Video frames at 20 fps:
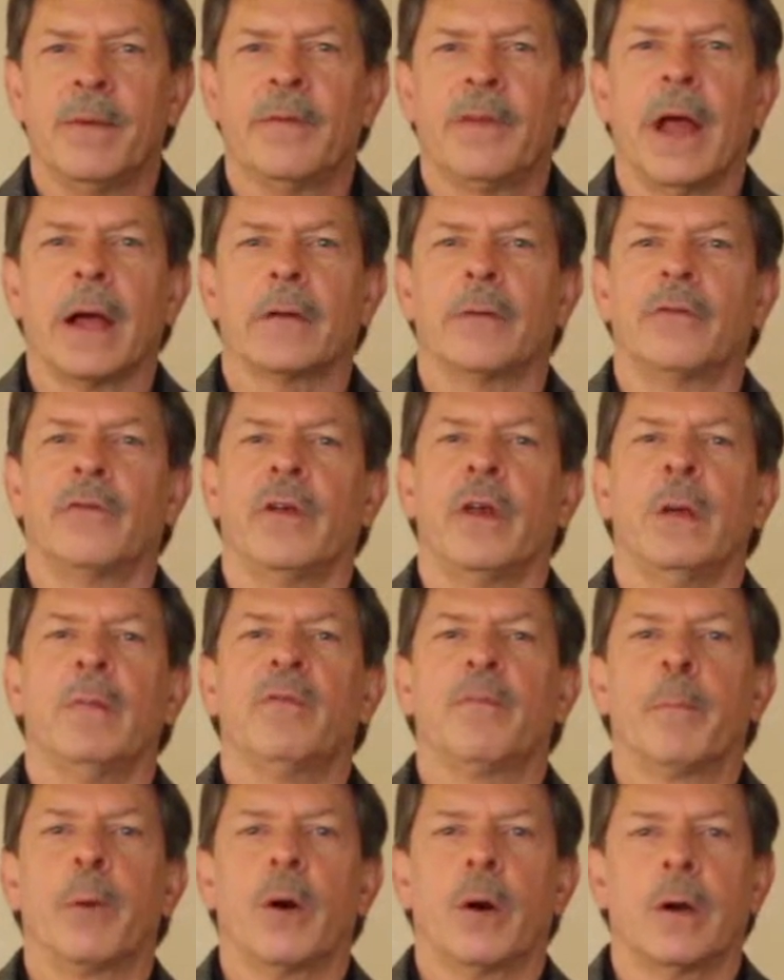is Dr.
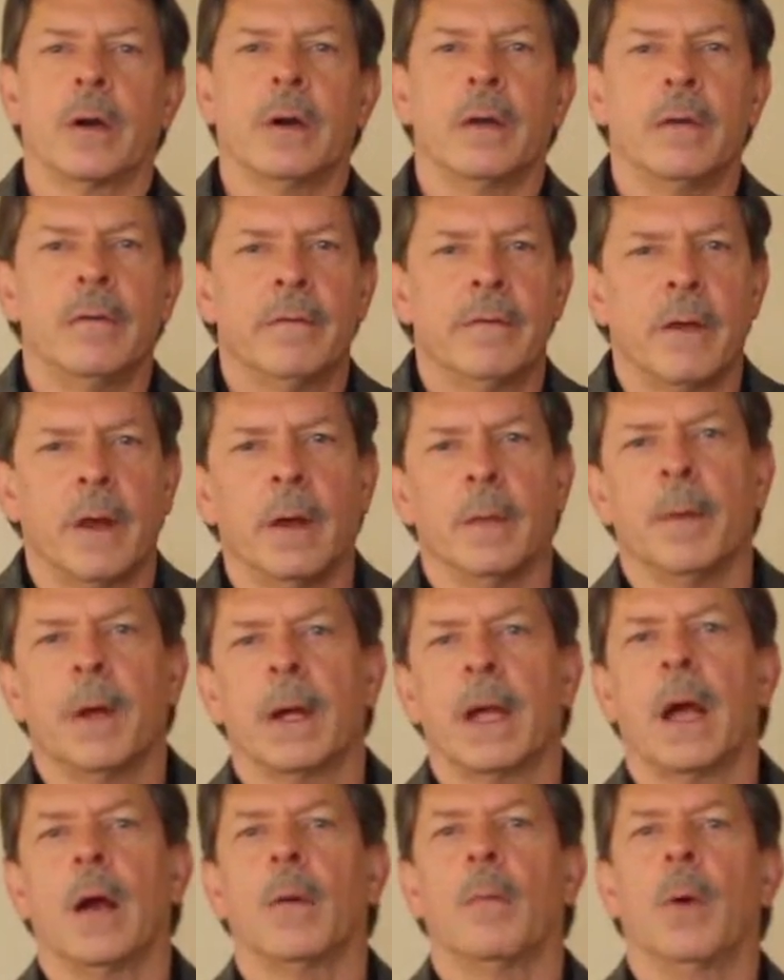James Perkins. I'm a
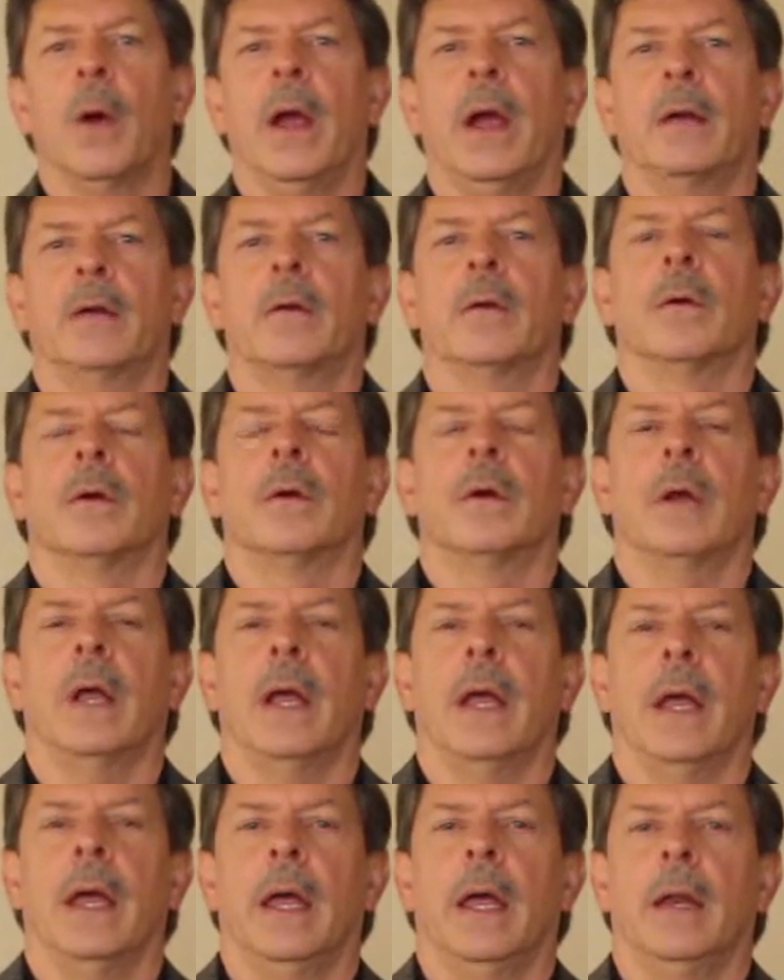chiropractor
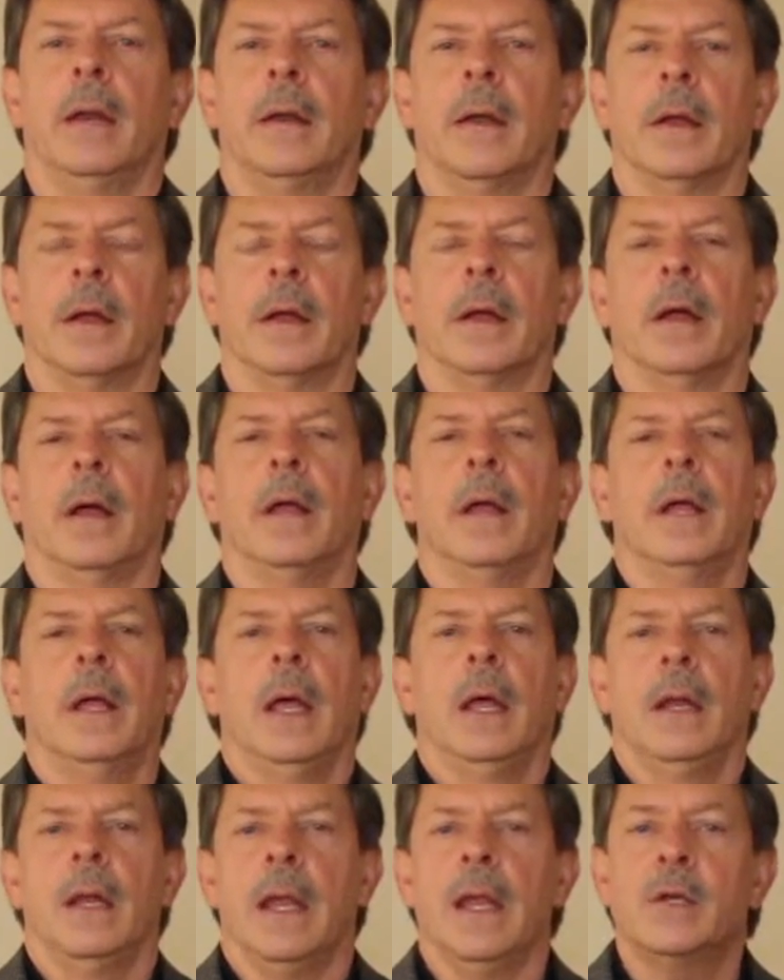and
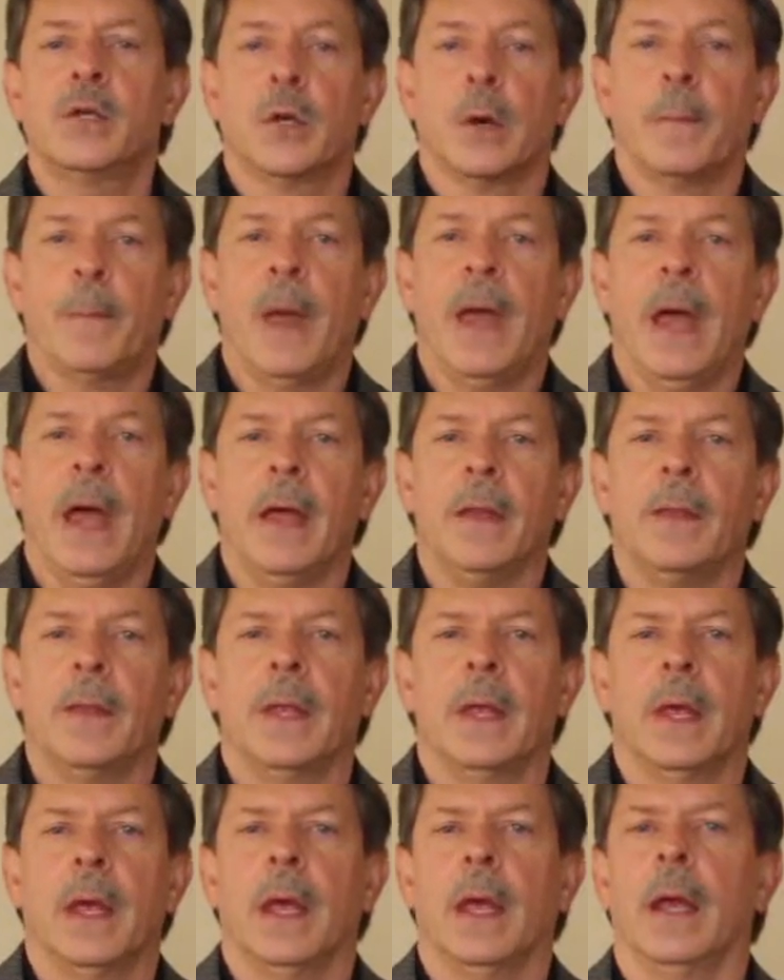naturopath,
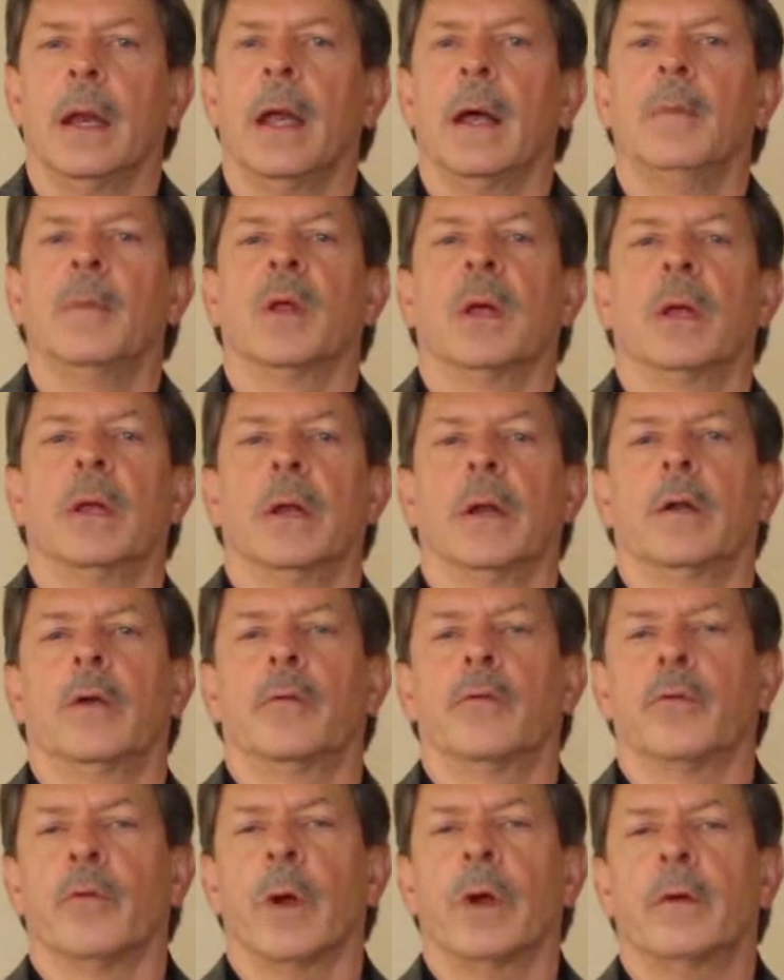and I'm the
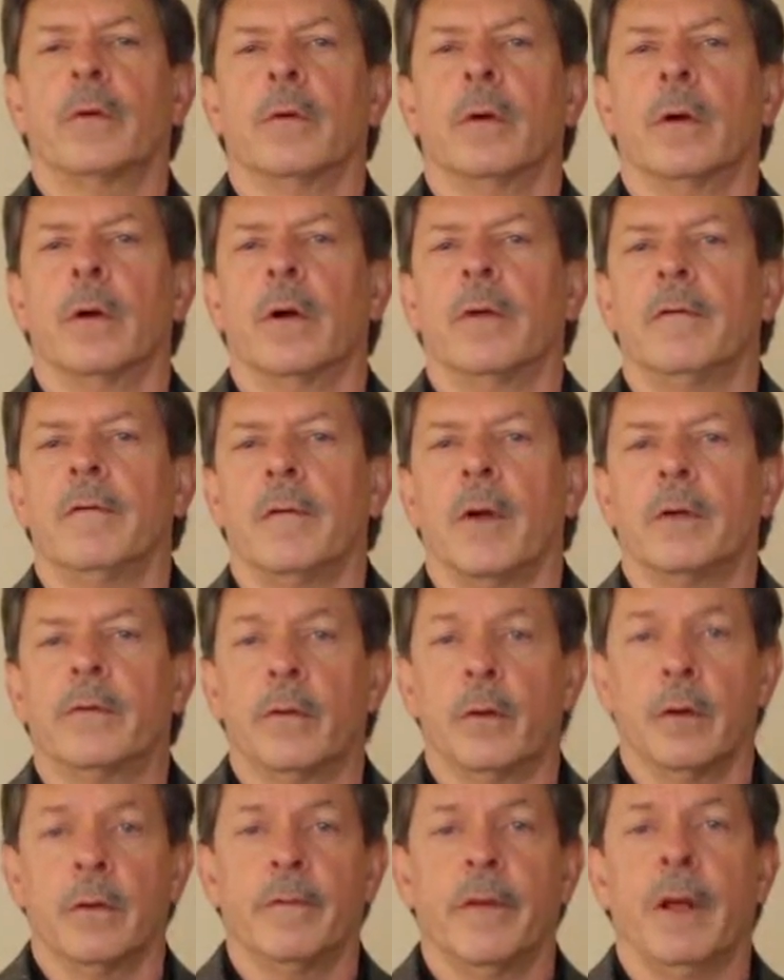clinical director of
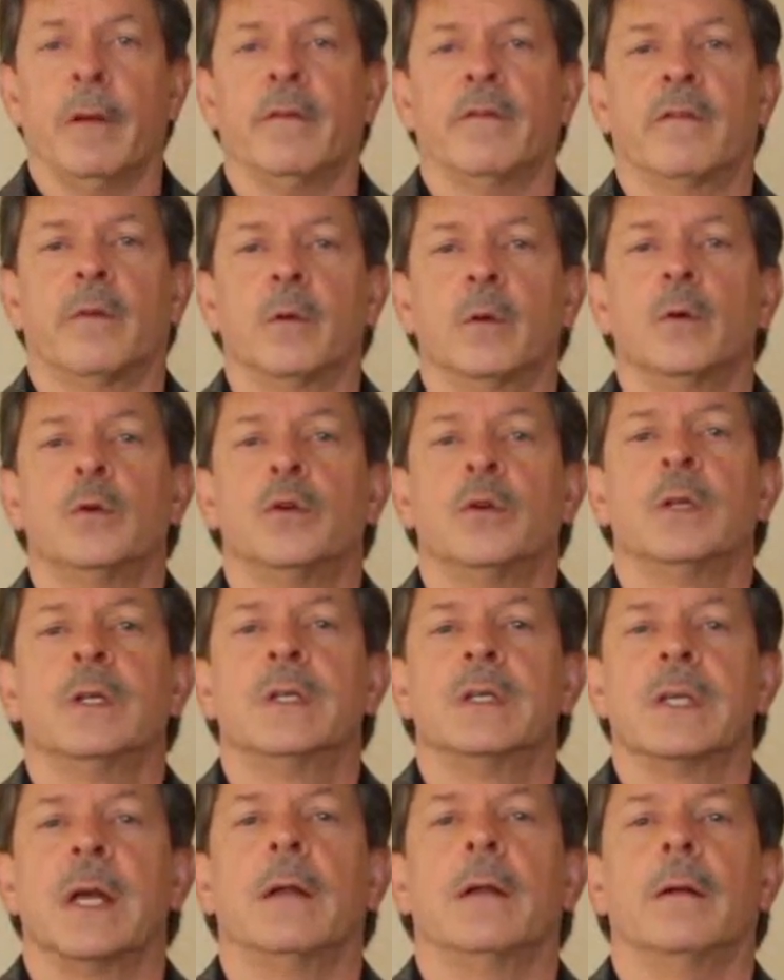Alternative Health
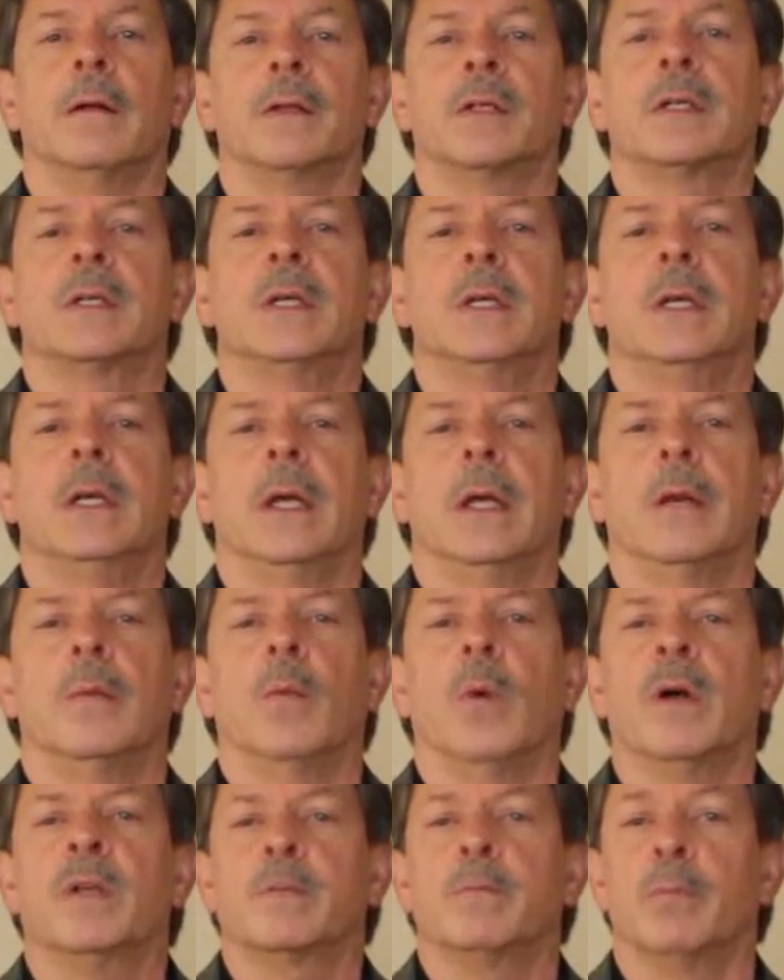Solutions, LLC in
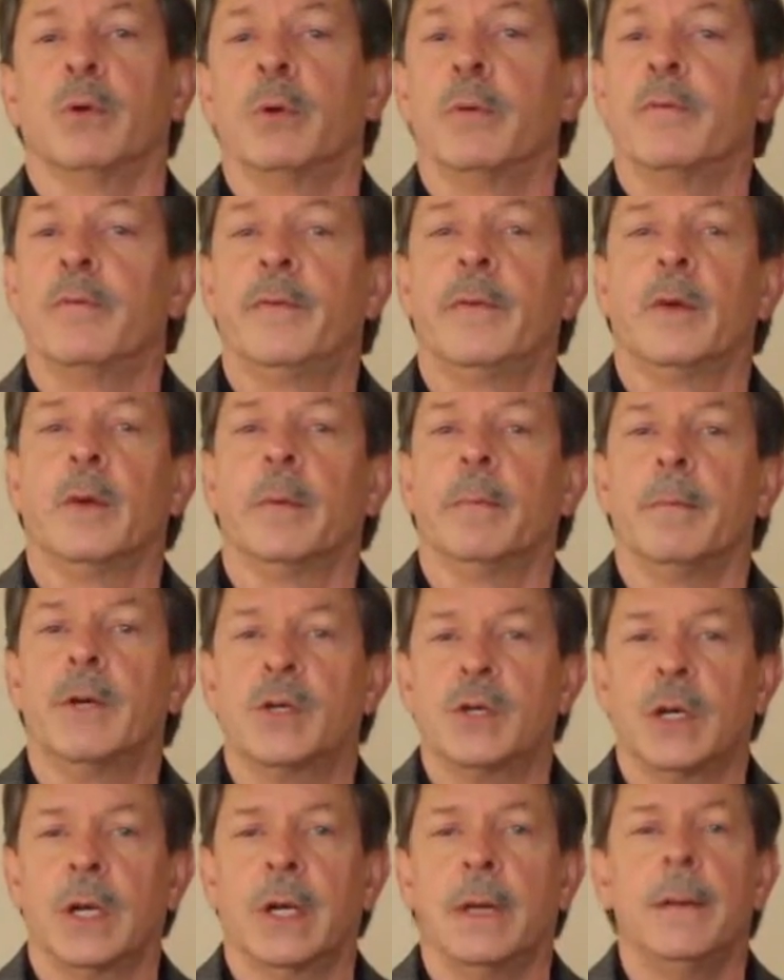West Bloomfield,
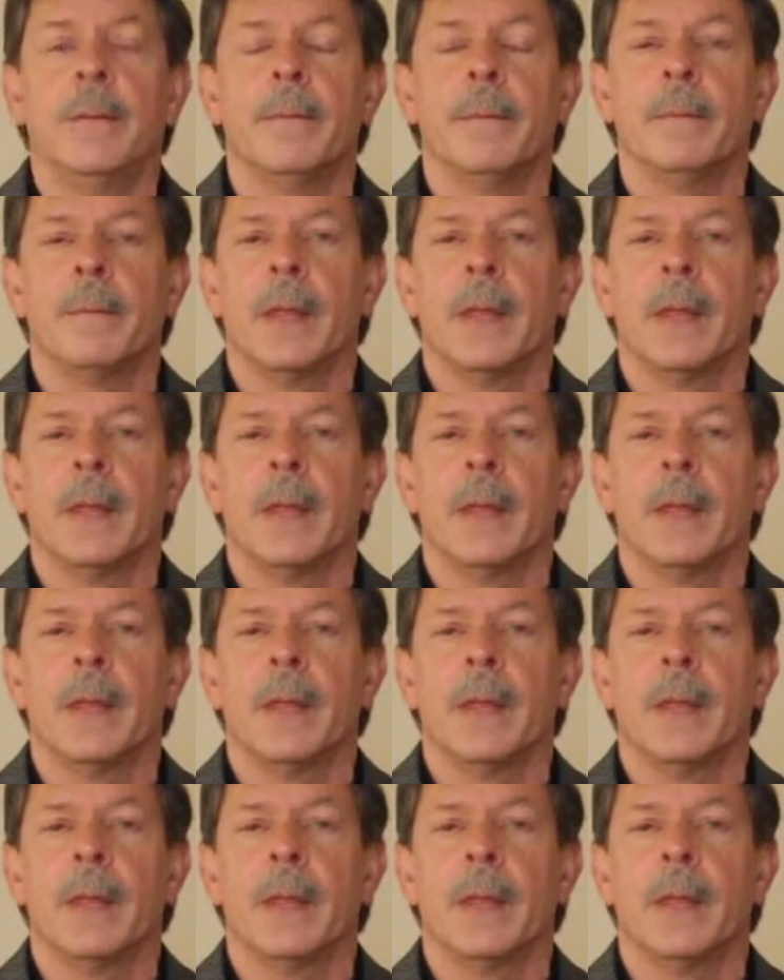Michigan.